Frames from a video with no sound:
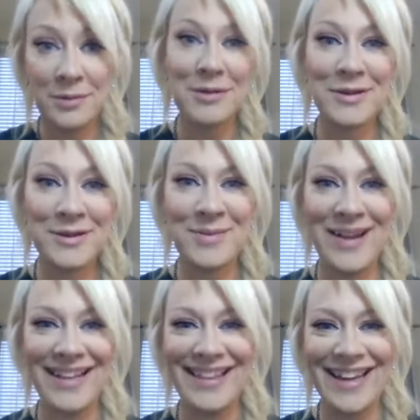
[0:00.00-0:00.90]
those are the
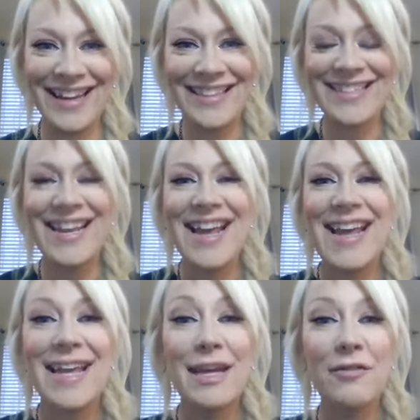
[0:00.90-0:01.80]
main things.
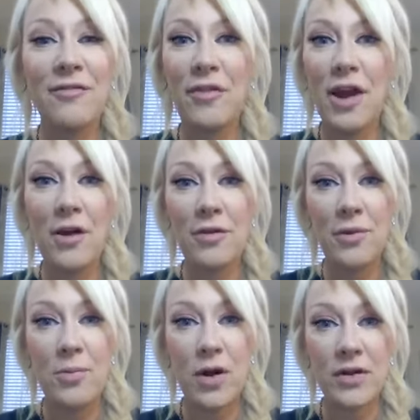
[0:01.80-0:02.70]
If for health
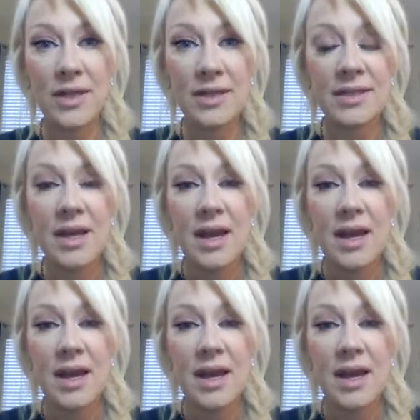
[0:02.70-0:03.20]
and wellness,